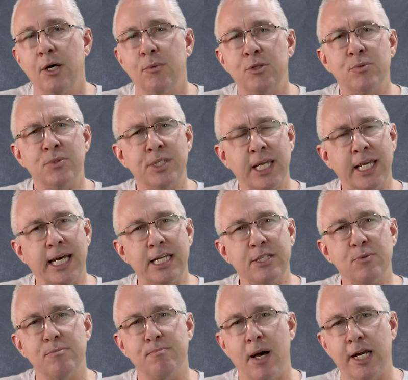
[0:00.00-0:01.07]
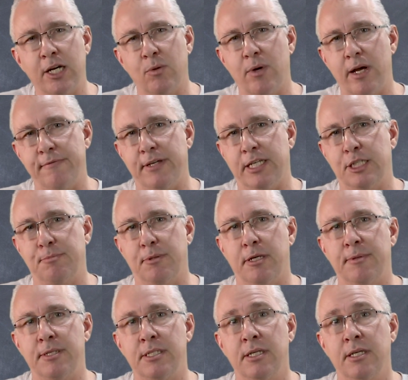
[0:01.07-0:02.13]
which was the case with microwave
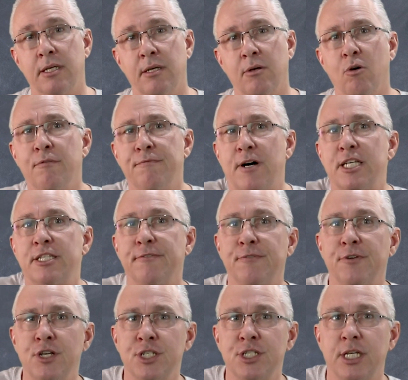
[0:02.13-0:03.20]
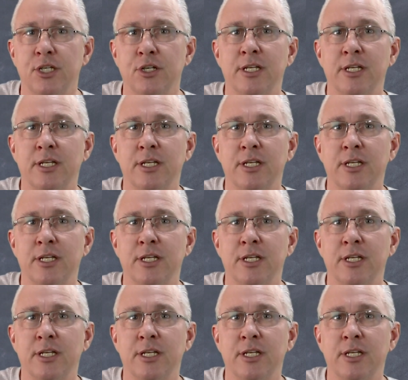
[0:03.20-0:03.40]
experiments, or vice versa.